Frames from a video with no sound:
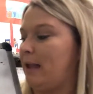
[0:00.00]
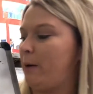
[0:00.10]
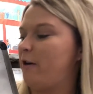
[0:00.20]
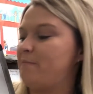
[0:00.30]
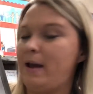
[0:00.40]

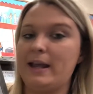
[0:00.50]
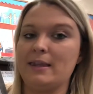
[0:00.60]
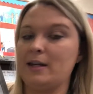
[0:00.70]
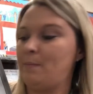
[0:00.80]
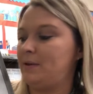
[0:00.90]
Now I've made
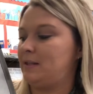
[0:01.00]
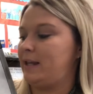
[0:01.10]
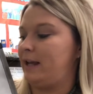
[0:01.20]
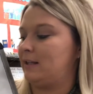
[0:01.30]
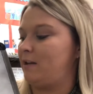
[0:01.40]
the number
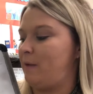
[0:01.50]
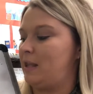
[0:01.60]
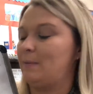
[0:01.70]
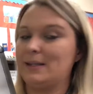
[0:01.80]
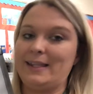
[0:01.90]
6, and I've made
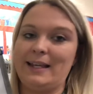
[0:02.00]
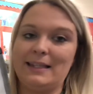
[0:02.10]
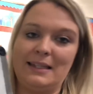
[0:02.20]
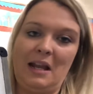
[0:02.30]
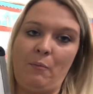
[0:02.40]
the number
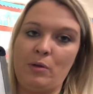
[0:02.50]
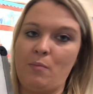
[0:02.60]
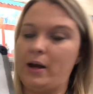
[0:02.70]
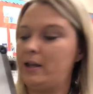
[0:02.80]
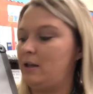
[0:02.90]
16 with my